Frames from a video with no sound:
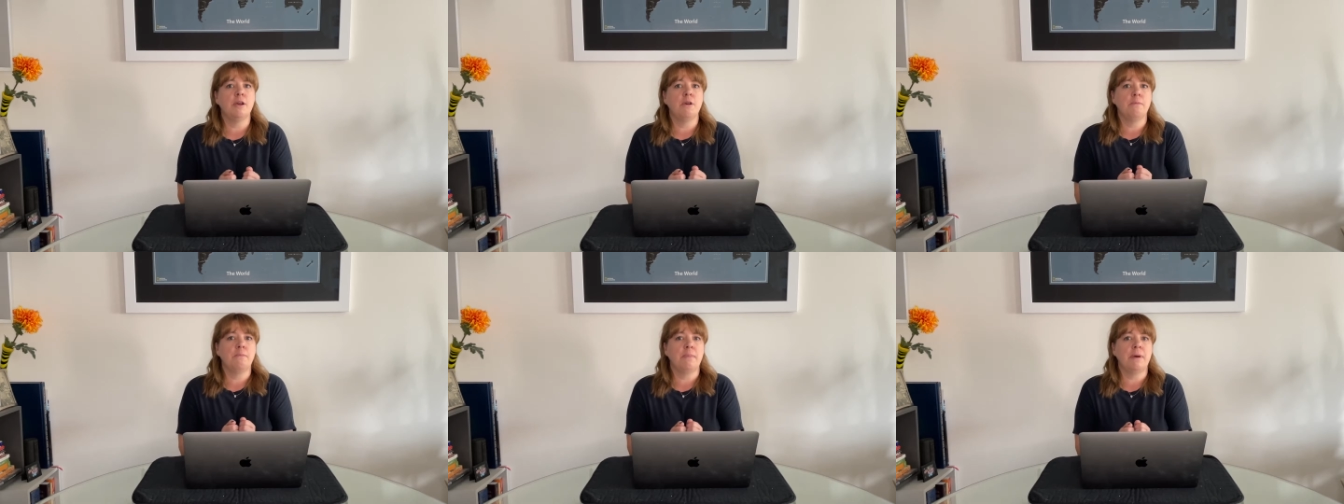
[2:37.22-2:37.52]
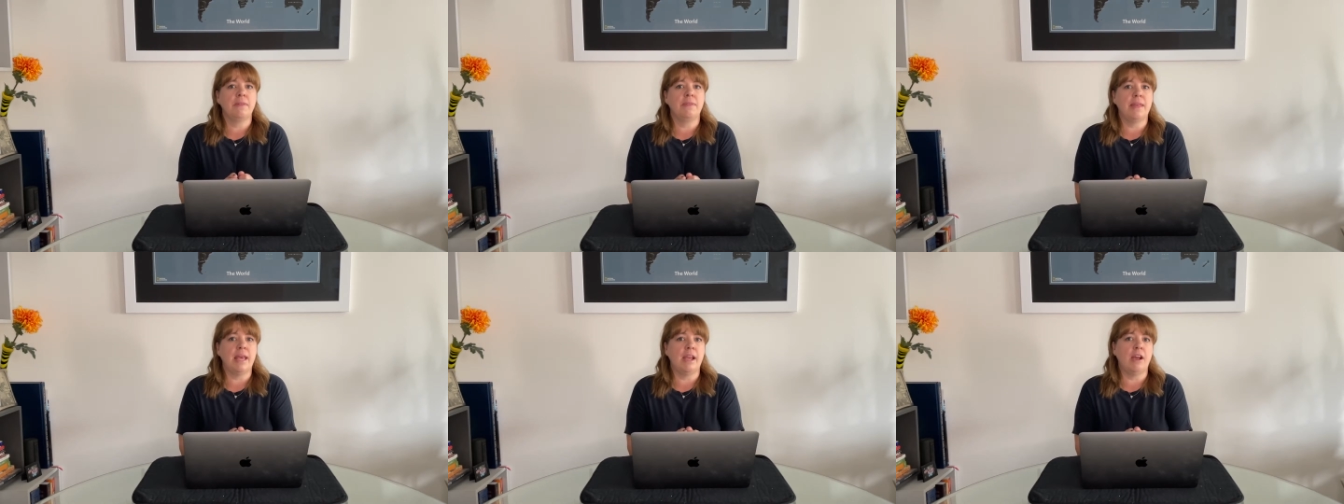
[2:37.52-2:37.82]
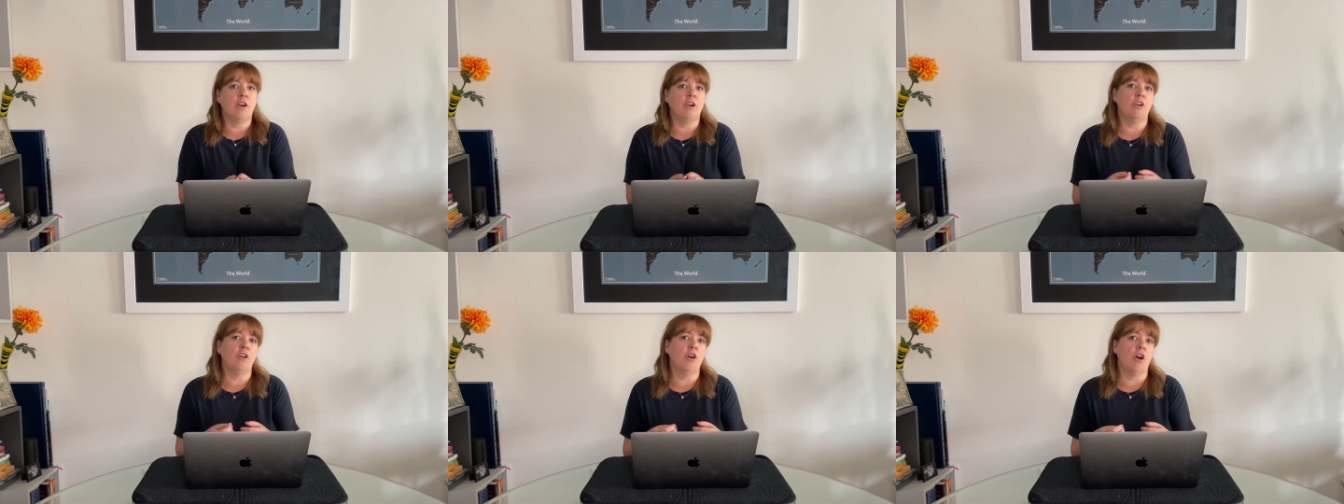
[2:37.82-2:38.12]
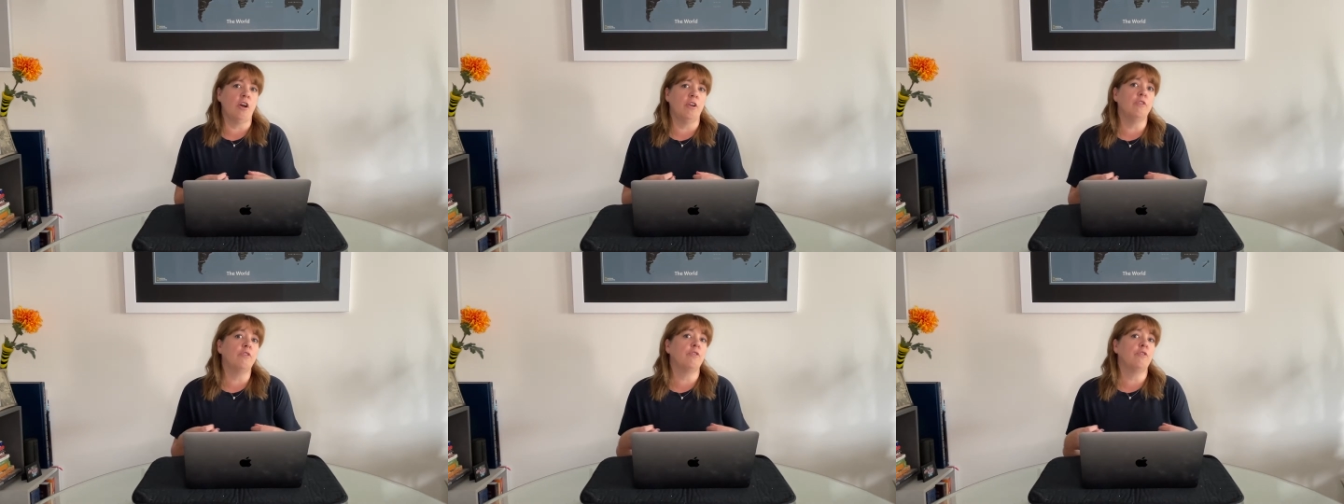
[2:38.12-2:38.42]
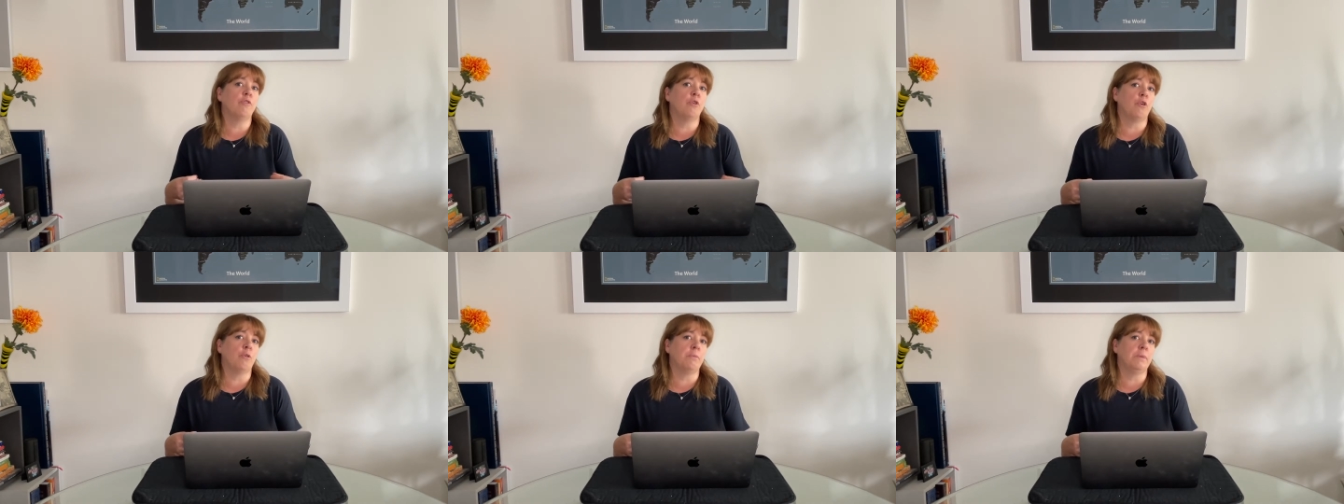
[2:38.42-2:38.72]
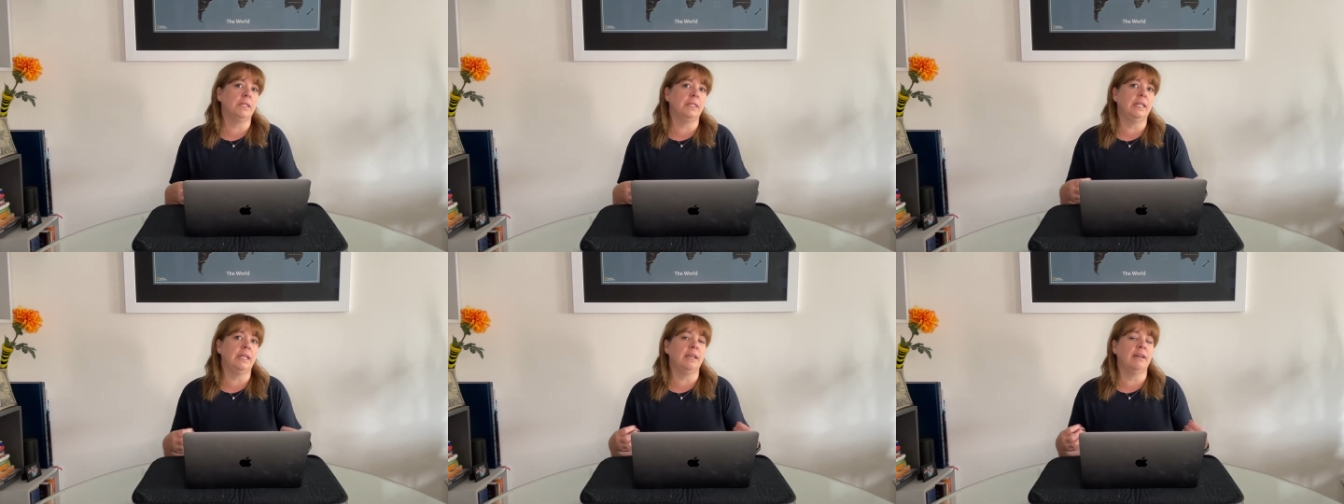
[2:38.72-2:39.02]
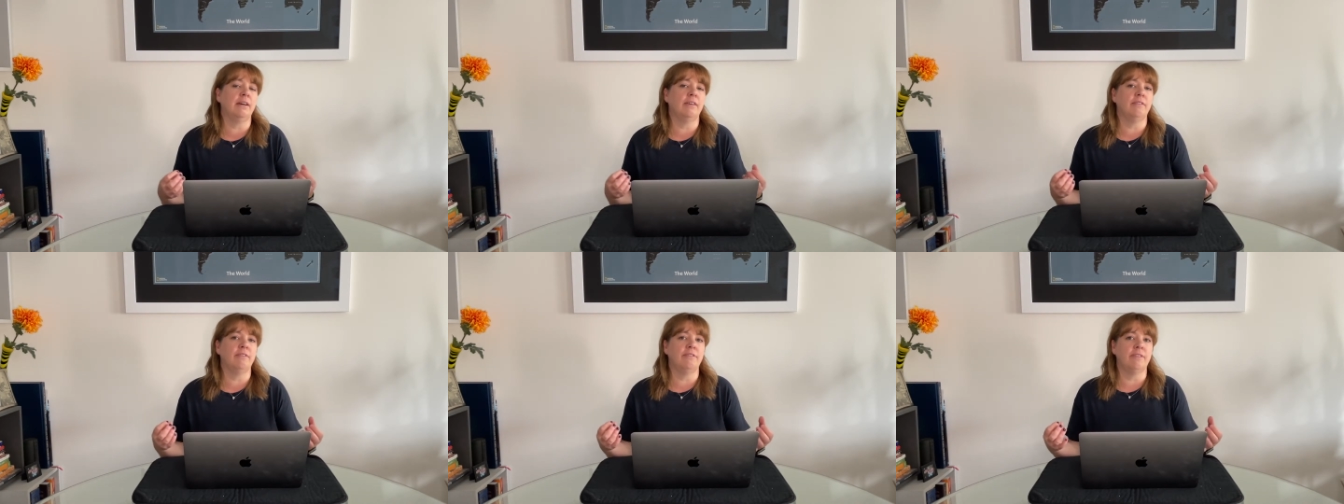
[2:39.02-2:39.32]
but they are not formally
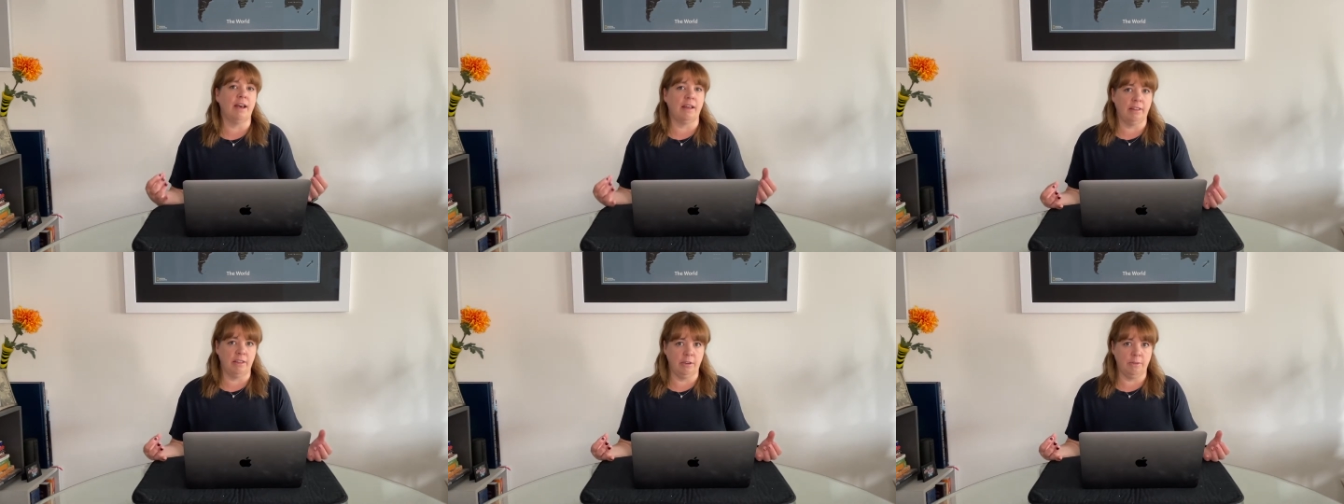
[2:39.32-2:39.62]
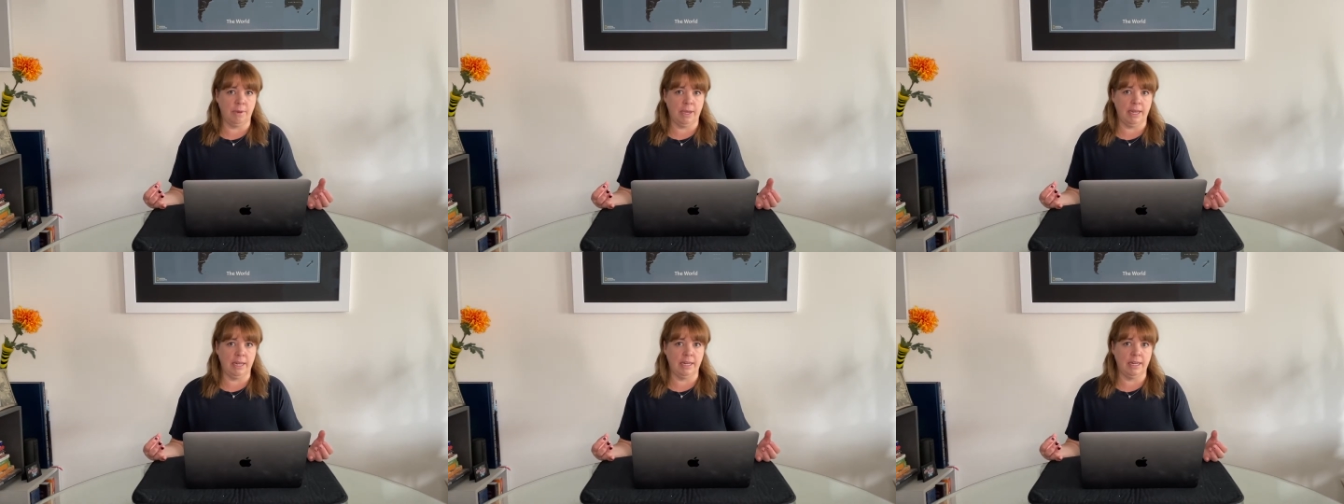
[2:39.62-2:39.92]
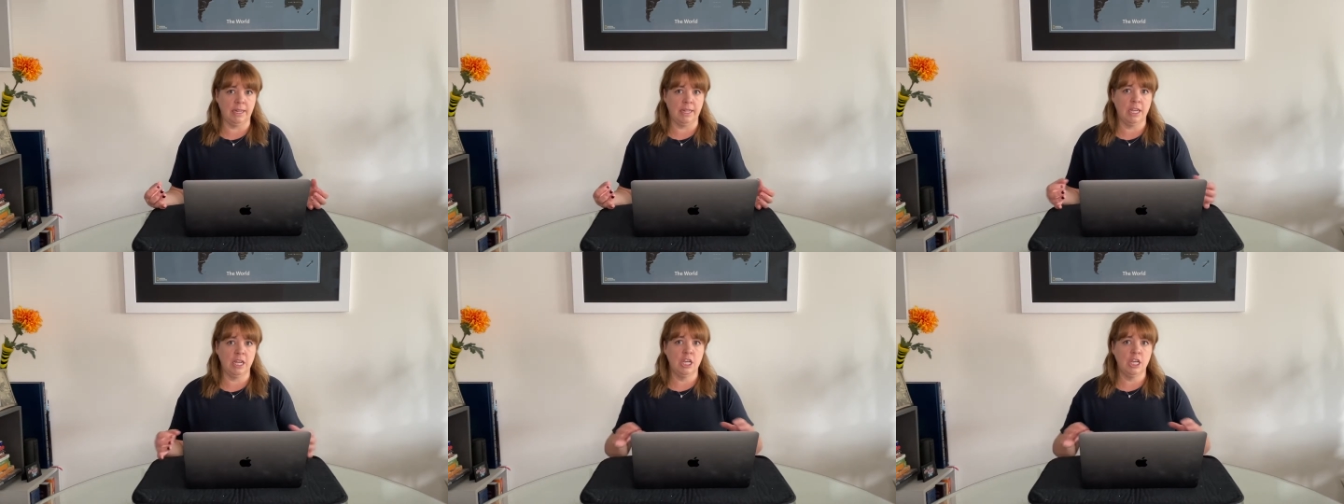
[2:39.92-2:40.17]
evaluated.